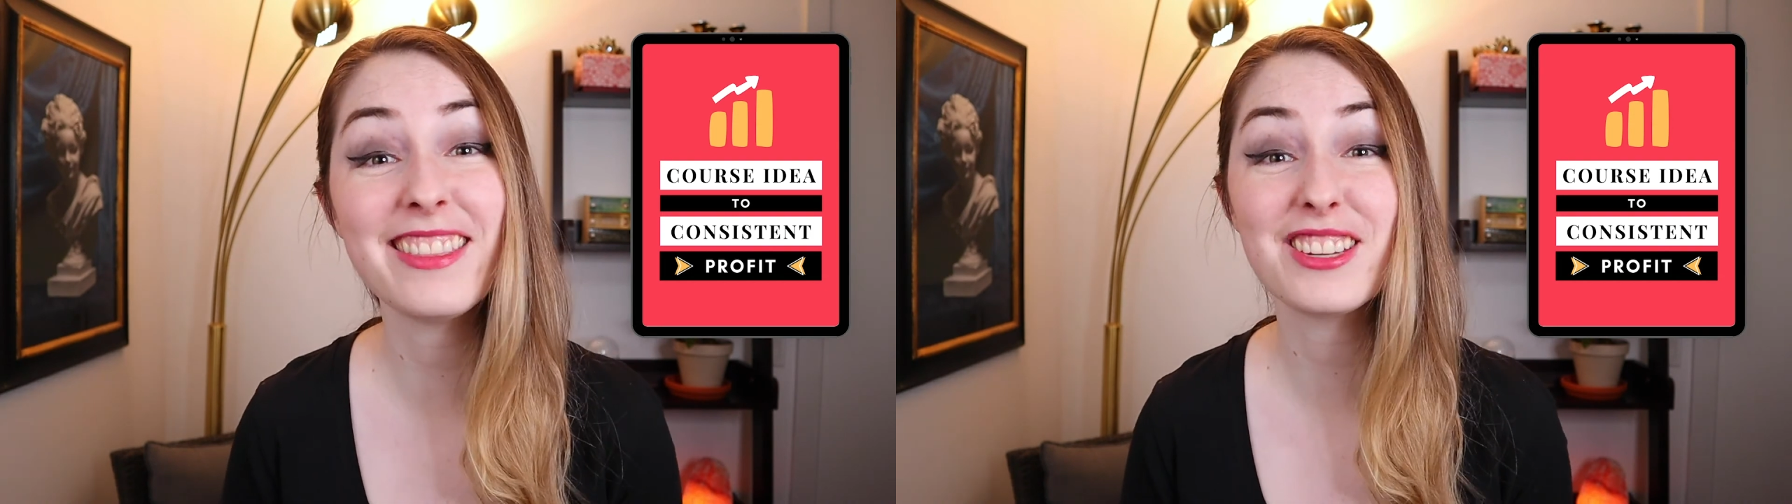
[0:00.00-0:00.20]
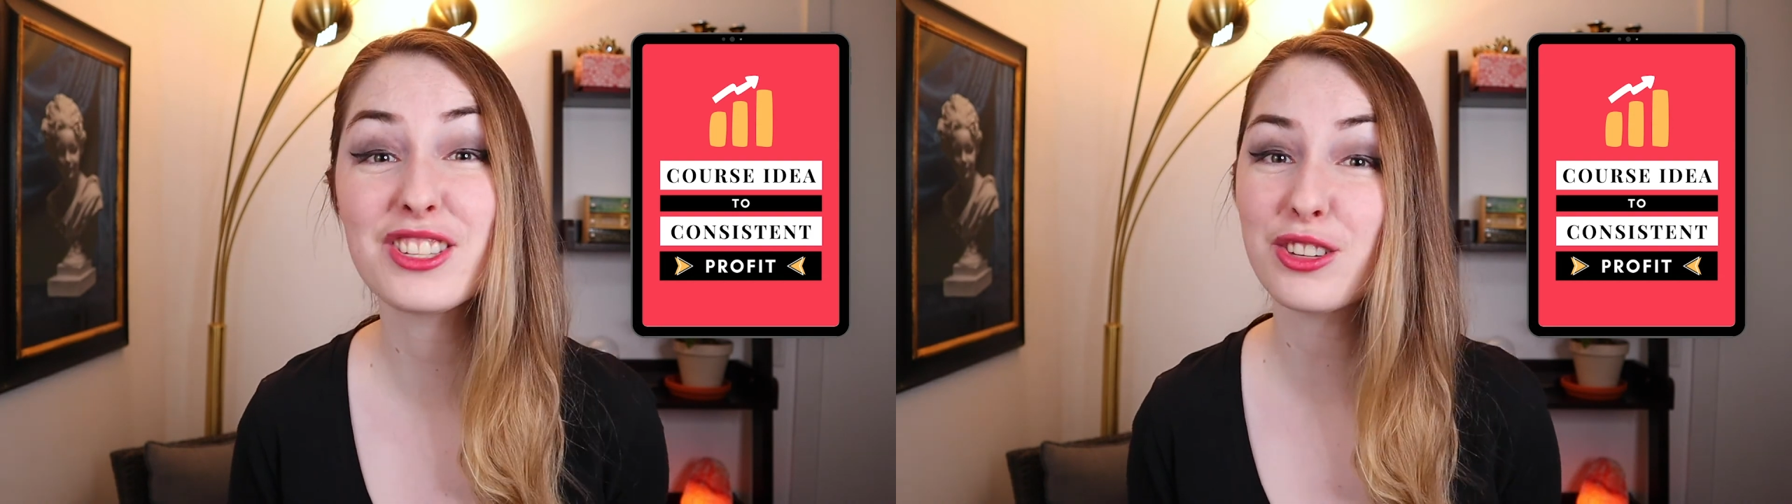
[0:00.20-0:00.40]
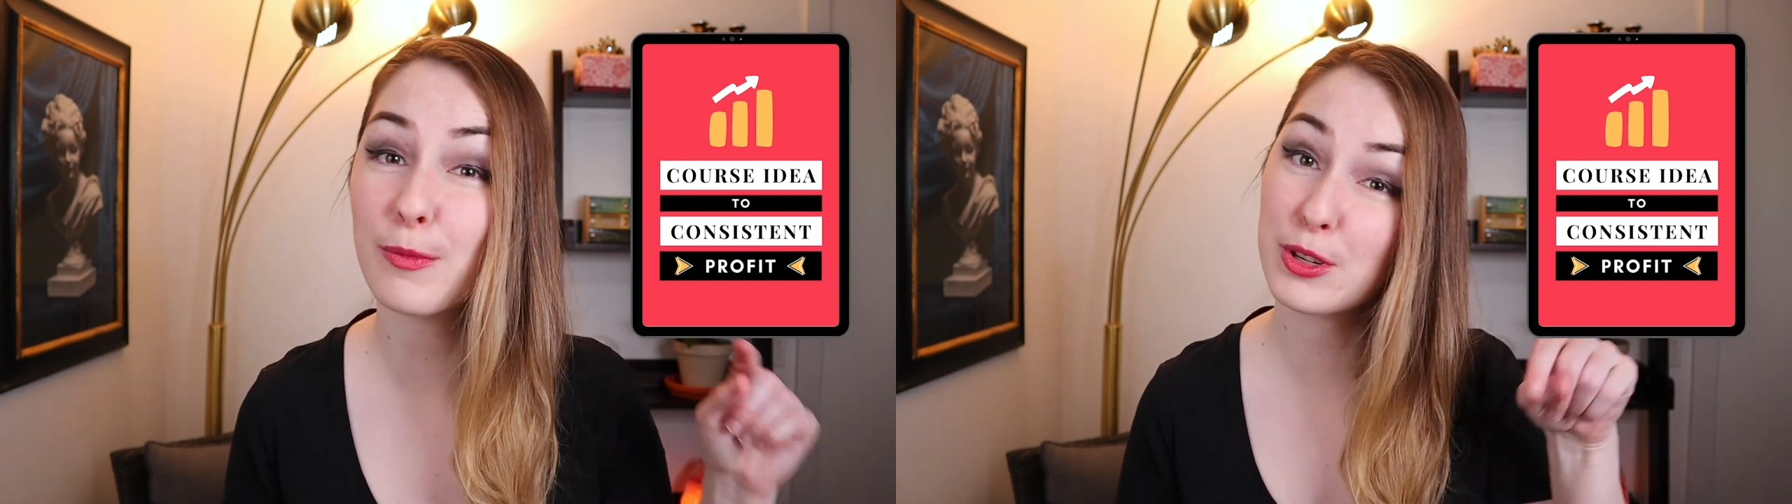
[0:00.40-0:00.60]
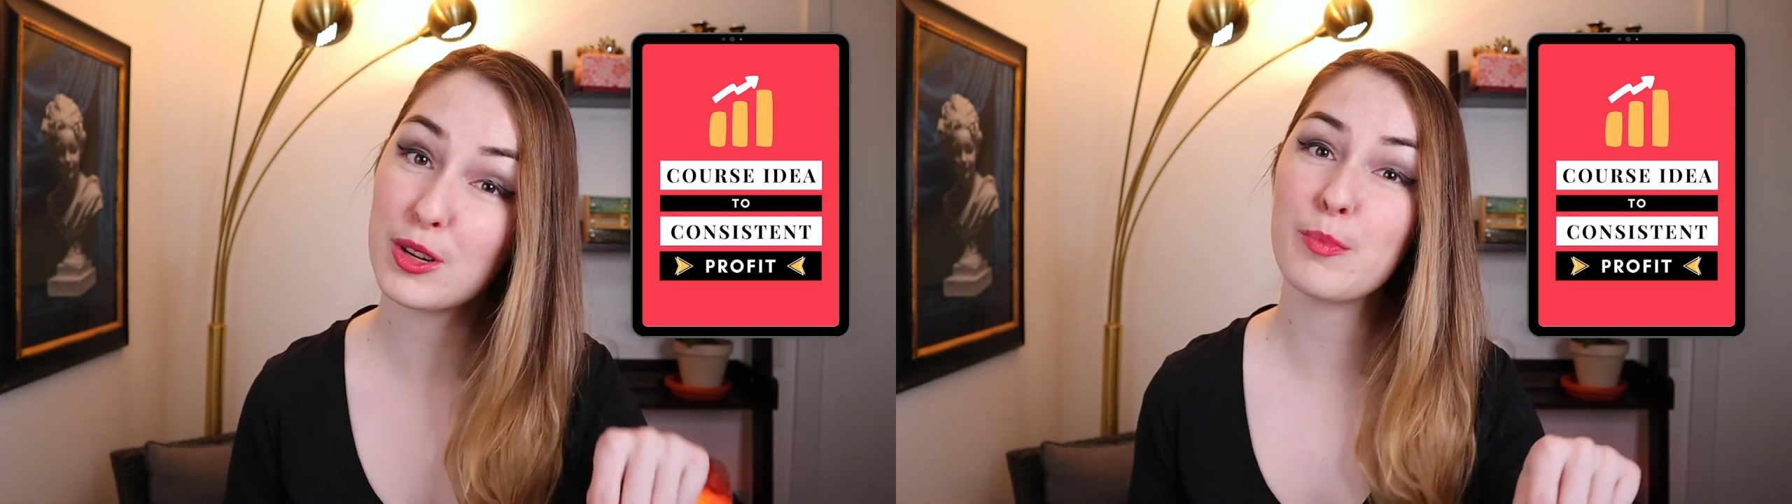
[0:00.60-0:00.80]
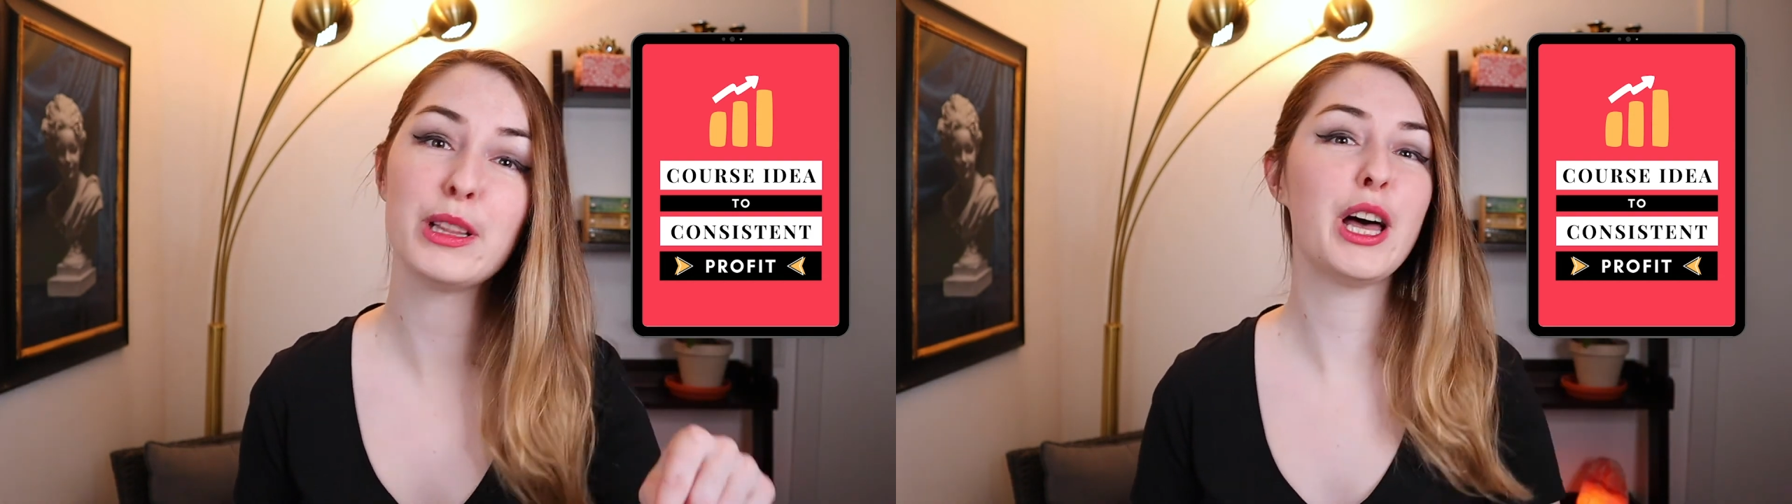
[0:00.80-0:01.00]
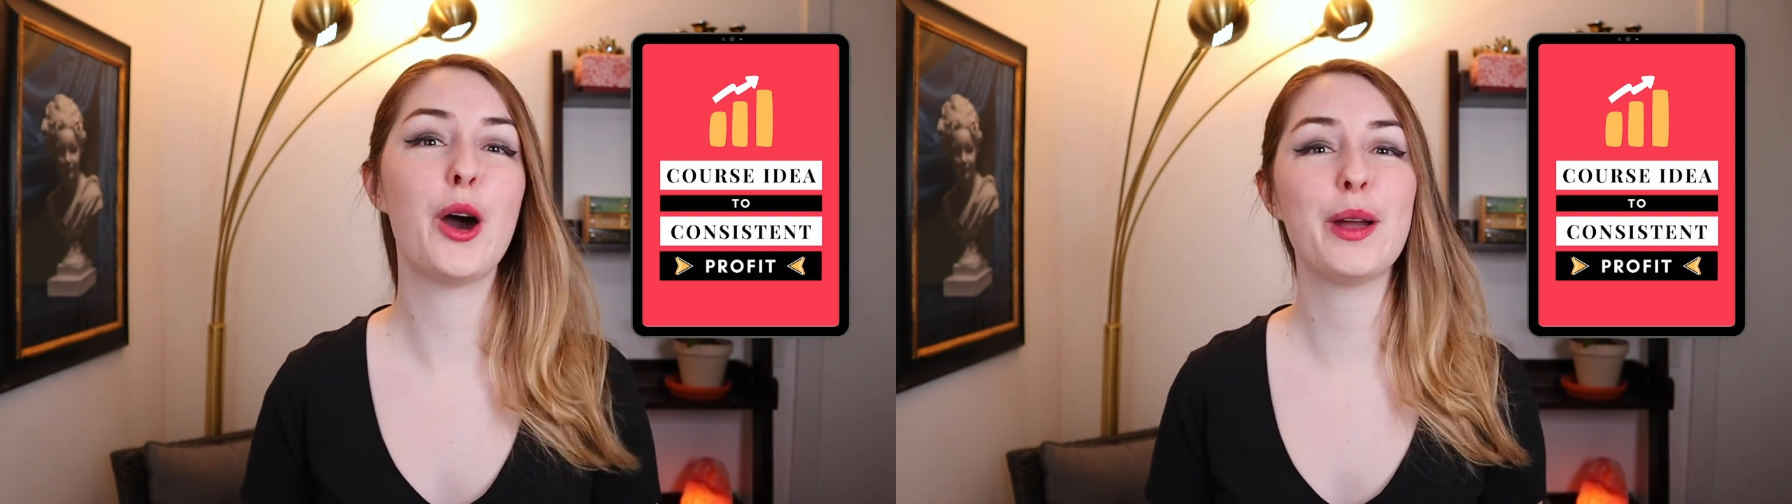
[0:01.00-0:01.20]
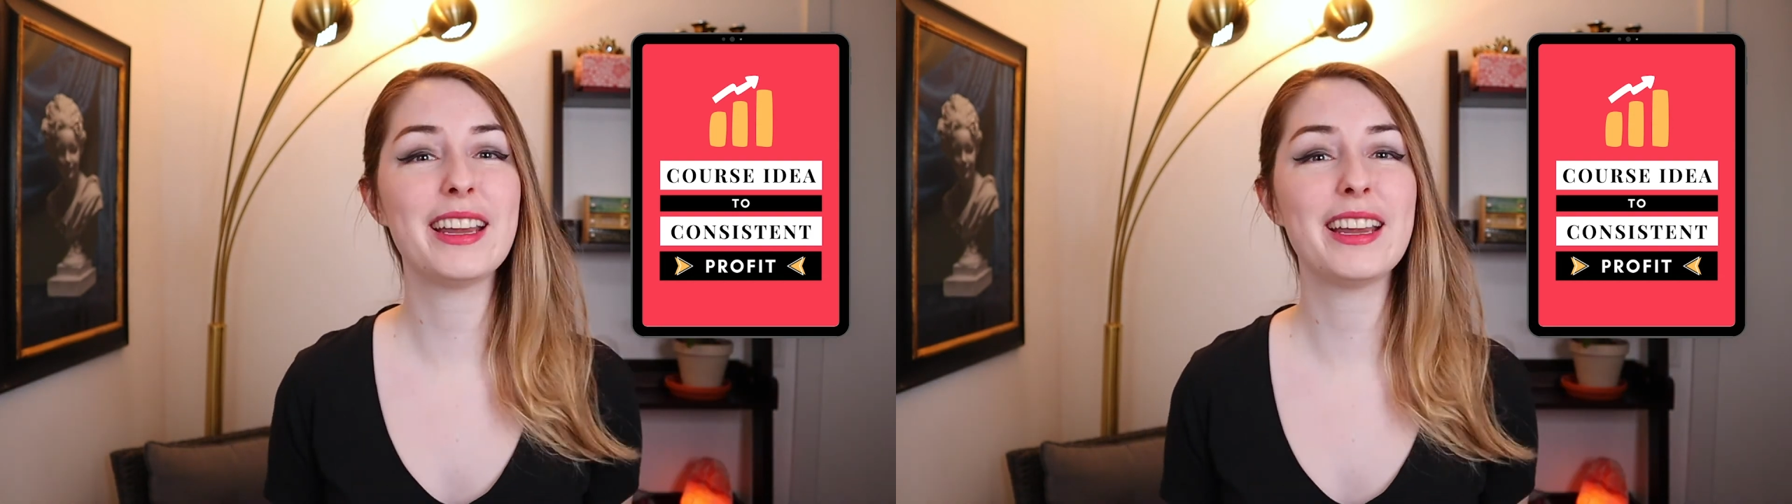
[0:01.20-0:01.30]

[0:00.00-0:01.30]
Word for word: in the description below.